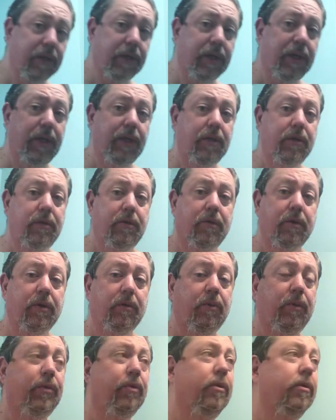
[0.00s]
the key to doing it
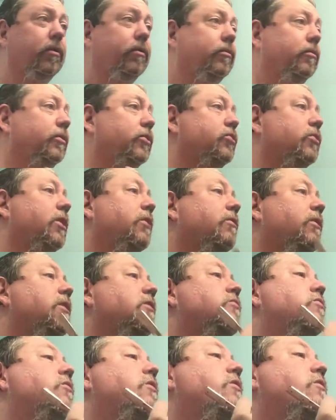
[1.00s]
with a straight
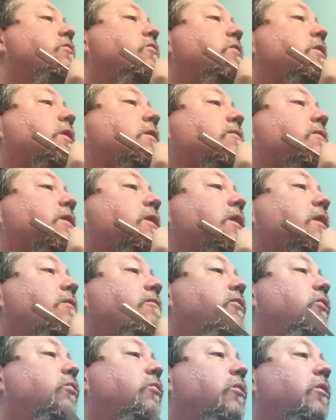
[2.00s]
razor is you have to
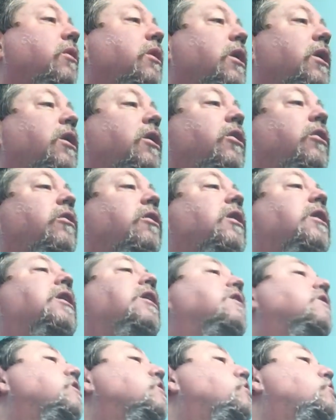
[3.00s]
have you're not
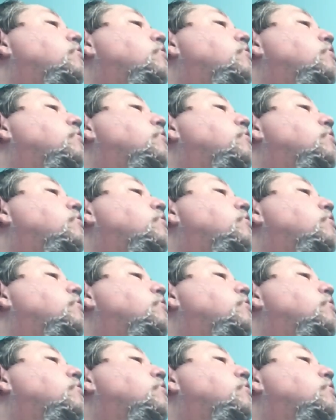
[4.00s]
actually